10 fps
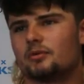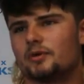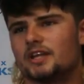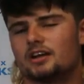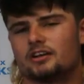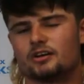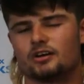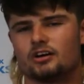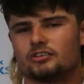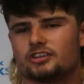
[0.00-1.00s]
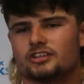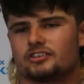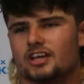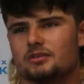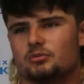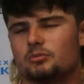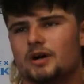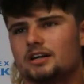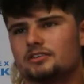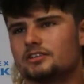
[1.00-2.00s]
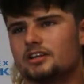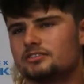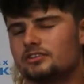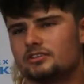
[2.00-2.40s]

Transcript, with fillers: I mean, I know Archie's a capable batter as,